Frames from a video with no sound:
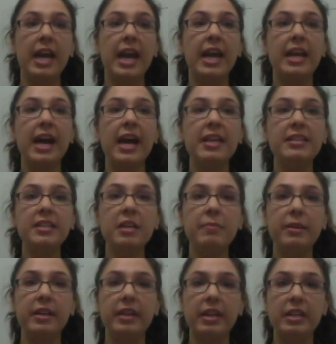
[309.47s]
It has the
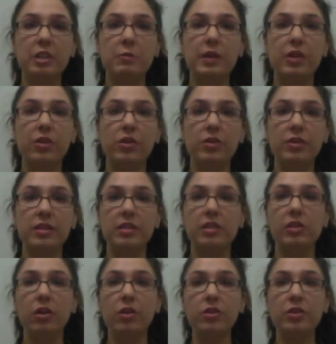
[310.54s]
ability to be used as a
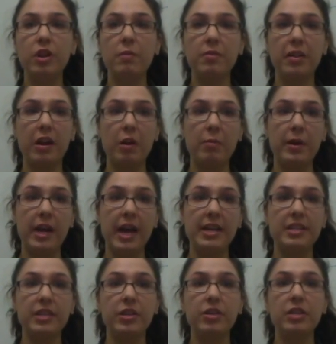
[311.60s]
long-term therapy
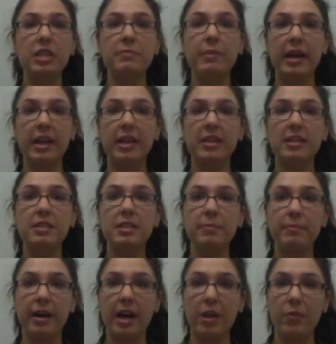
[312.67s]
as it uses mechanisms
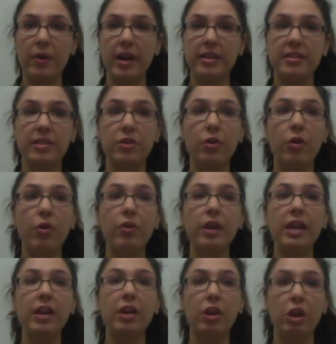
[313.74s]
and pathways that are
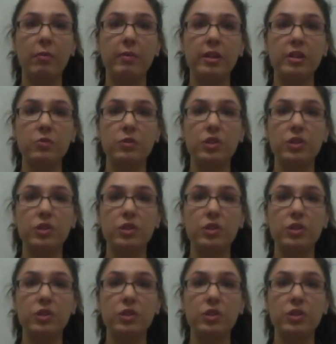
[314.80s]
already in humans,